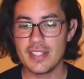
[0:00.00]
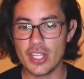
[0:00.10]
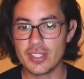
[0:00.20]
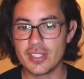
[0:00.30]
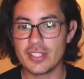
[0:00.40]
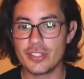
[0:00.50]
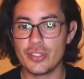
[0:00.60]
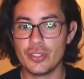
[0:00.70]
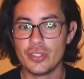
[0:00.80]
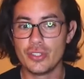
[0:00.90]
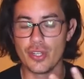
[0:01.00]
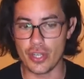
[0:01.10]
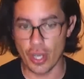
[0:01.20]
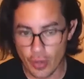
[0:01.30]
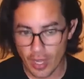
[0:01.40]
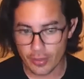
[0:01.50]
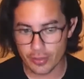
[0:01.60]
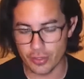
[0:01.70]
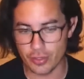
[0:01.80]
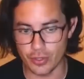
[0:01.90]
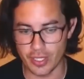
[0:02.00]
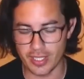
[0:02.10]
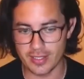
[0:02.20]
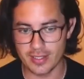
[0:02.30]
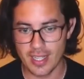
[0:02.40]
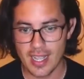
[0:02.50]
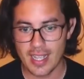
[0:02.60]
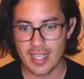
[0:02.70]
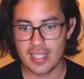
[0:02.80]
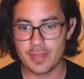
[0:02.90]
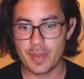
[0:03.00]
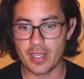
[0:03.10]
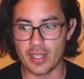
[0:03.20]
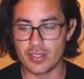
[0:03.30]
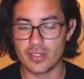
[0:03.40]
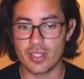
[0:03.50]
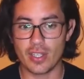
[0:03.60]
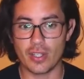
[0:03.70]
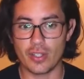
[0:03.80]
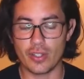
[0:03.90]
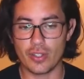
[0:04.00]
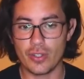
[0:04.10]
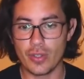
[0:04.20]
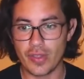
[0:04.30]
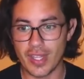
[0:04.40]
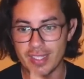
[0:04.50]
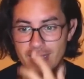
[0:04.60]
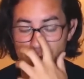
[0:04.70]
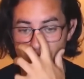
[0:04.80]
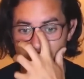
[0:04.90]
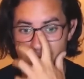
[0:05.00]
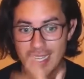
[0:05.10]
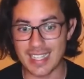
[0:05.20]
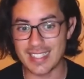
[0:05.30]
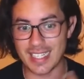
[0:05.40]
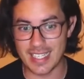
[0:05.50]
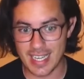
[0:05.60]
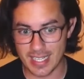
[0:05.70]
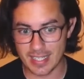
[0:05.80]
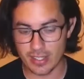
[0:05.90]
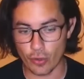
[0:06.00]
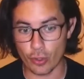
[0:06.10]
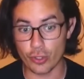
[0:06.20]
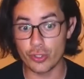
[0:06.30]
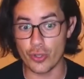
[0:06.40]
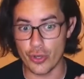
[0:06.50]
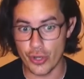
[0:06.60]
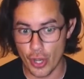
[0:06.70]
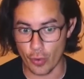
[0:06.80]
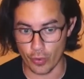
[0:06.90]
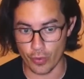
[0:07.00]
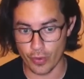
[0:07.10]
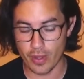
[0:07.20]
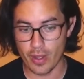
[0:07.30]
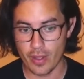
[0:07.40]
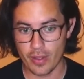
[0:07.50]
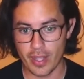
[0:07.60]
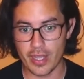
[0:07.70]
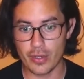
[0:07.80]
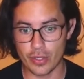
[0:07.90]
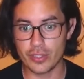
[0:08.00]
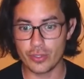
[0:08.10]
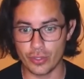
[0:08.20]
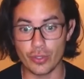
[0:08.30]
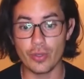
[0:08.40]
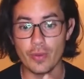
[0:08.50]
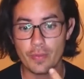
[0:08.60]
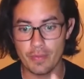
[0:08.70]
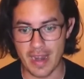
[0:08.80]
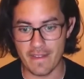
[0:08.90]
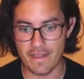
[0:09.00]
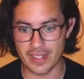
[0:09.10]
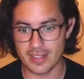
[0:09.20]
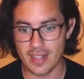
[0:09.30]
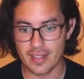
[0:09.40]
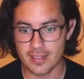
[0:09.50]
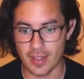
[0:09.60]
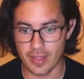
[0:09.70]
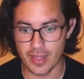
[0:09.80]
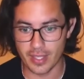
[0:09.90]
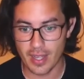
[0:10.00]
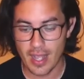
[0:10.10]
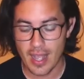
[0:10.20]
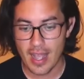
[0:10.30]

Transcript: it's not that you don't know how to do this. It's because you think that you need a technique or to know in order to manifest something.